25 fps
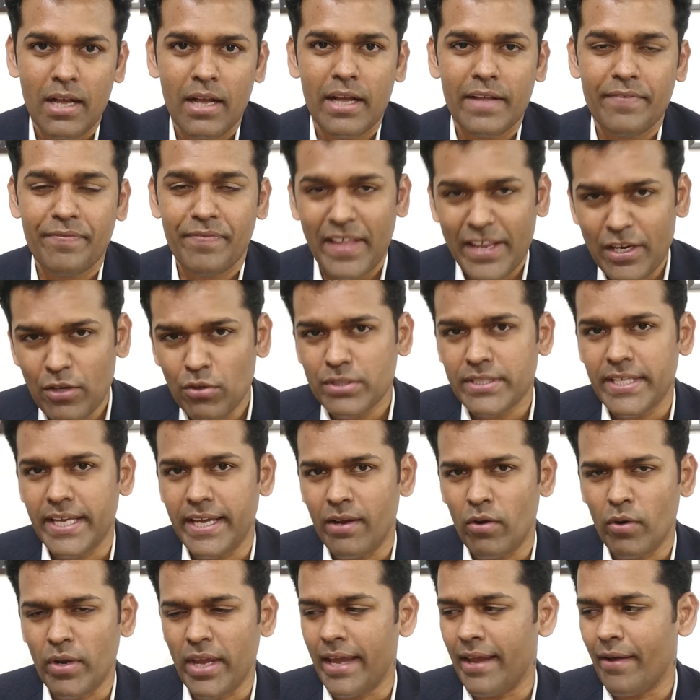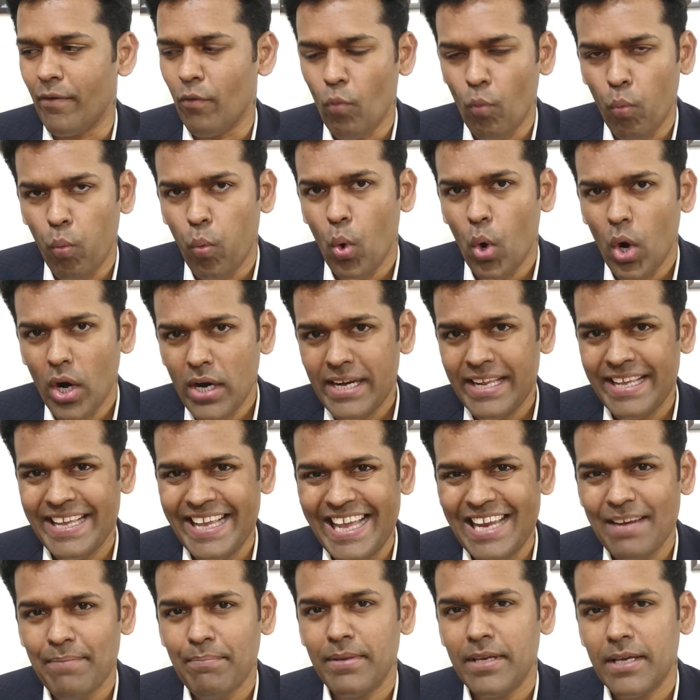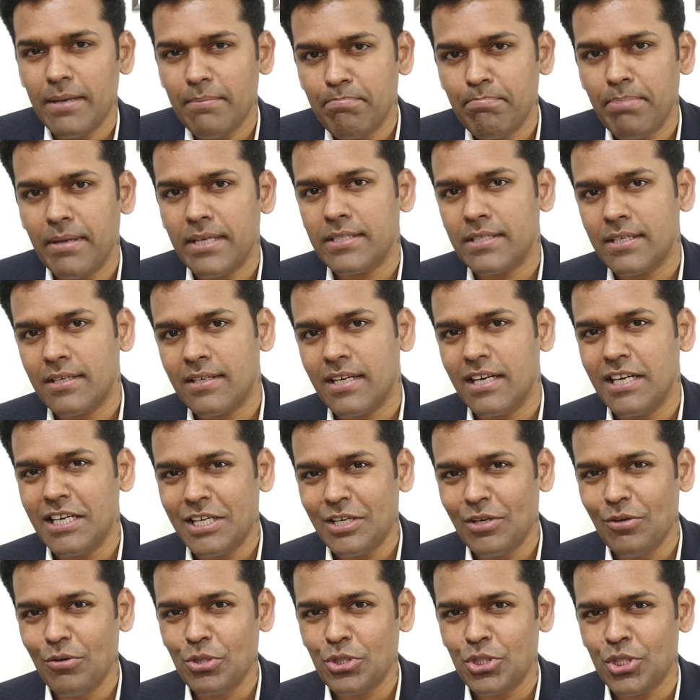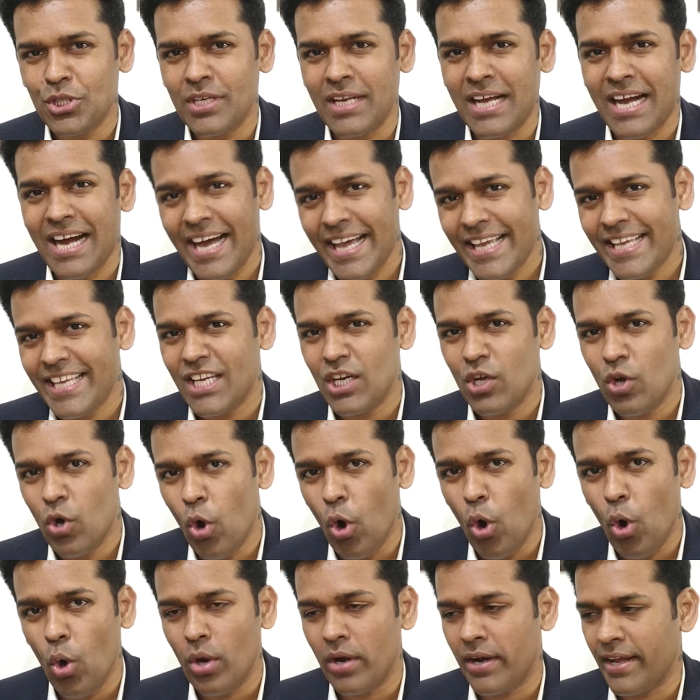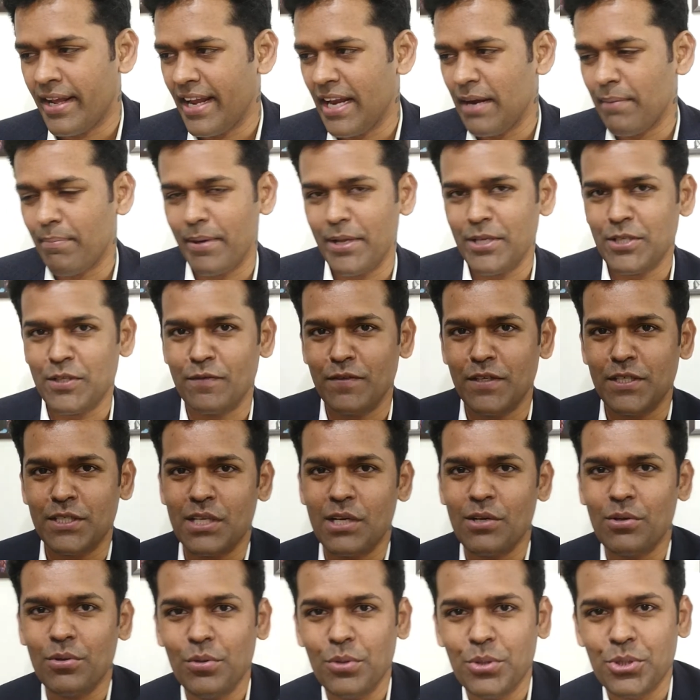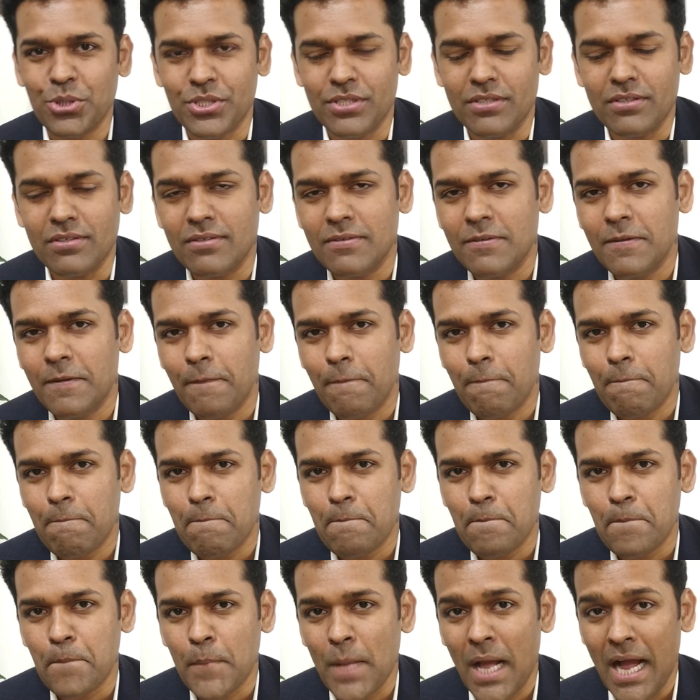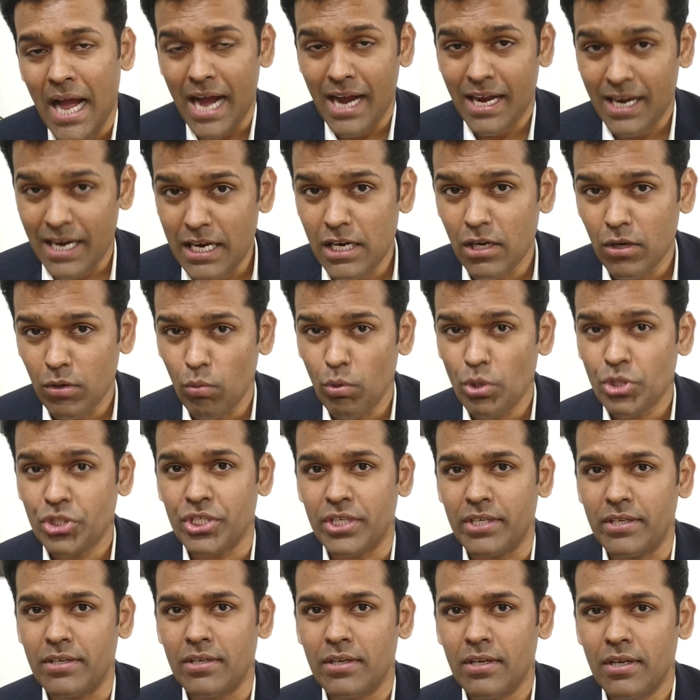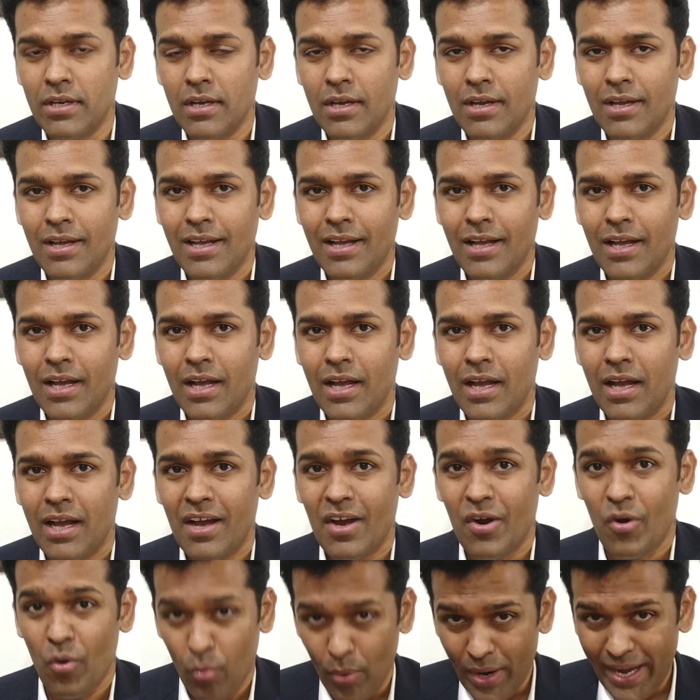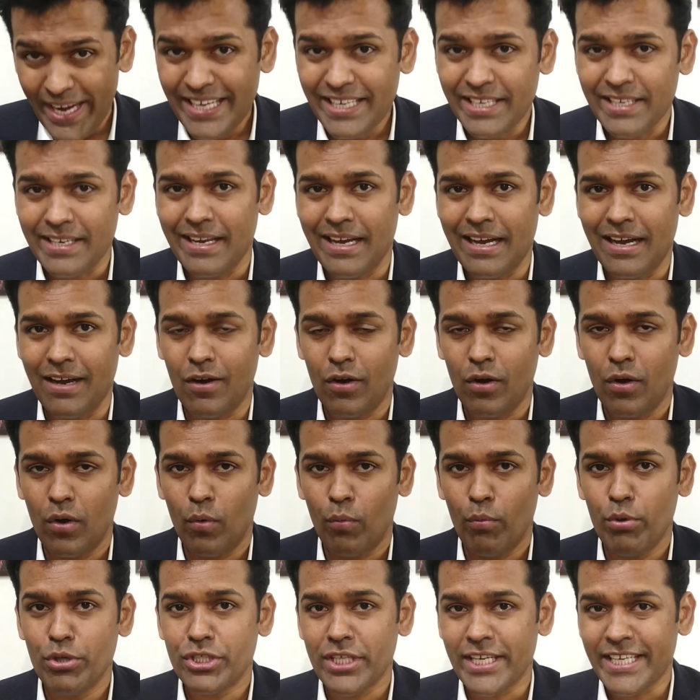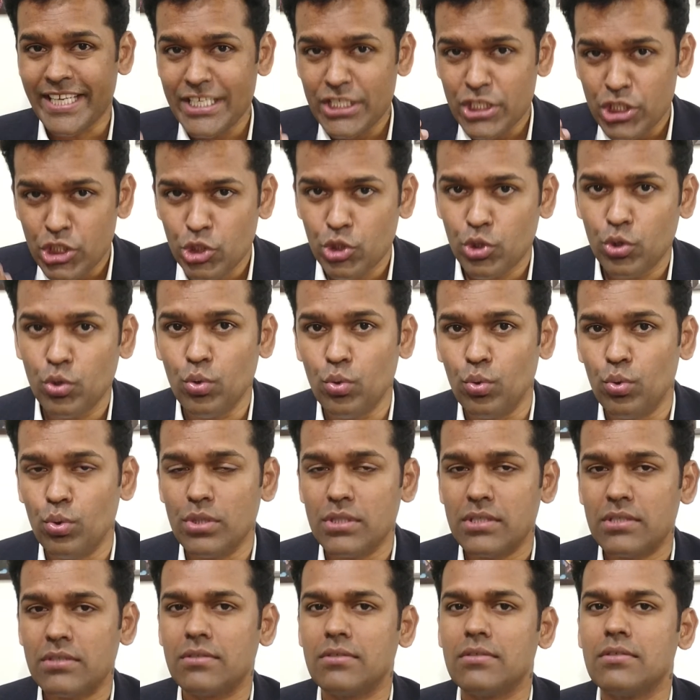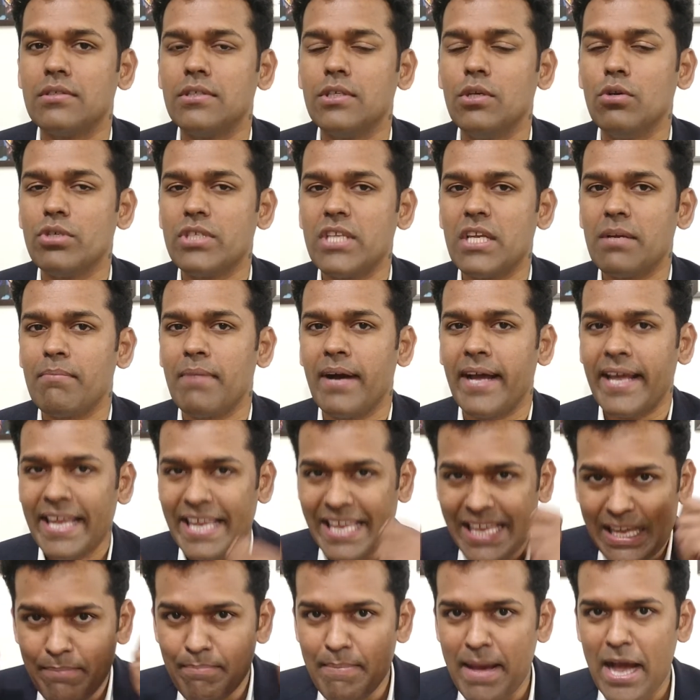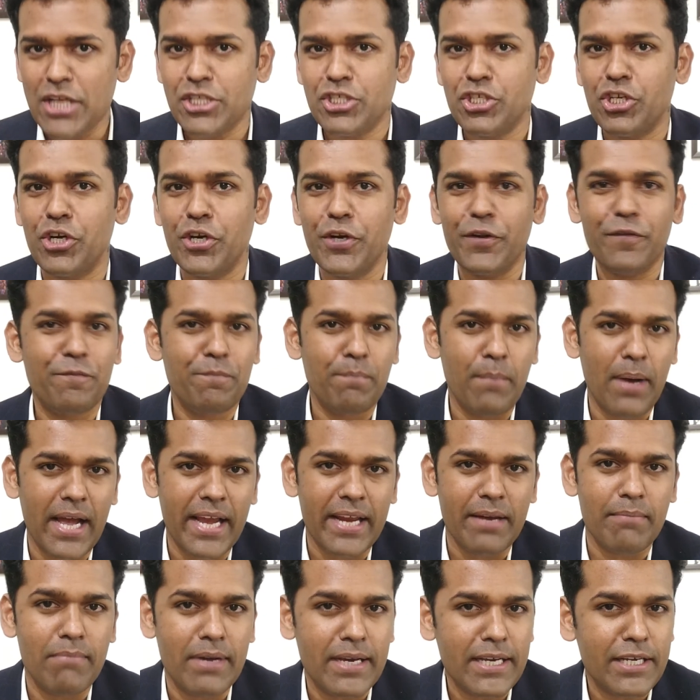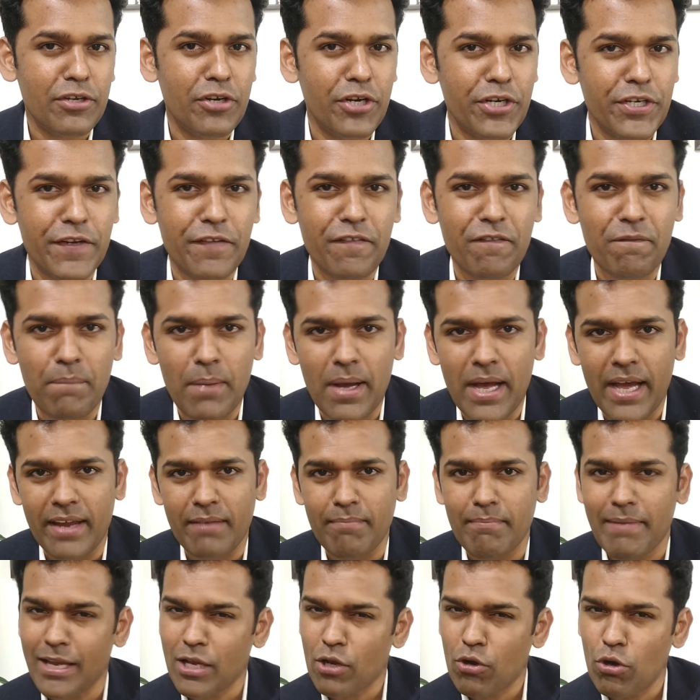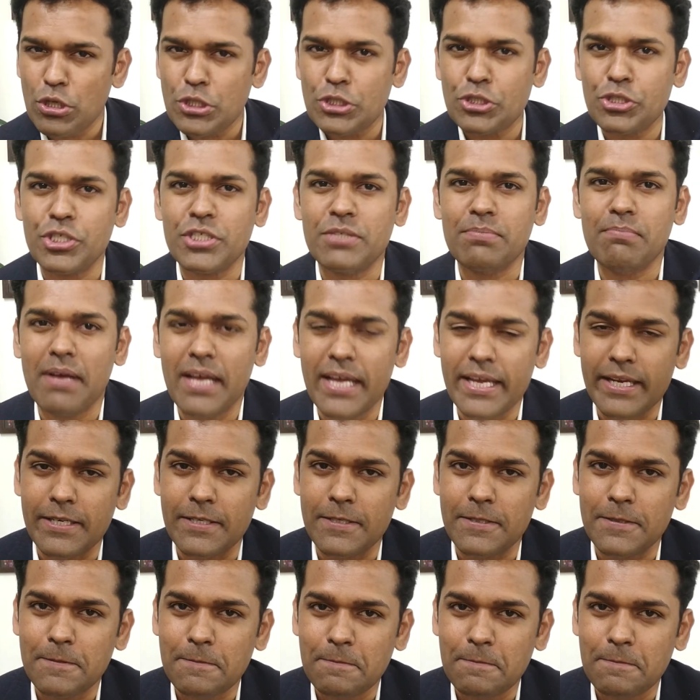Then you say, okay, what can be a better conclusion I can hold in place of this conclusion? A conclusion right now which I can choose using my imaginative mind, my creative mind, my conscious mind.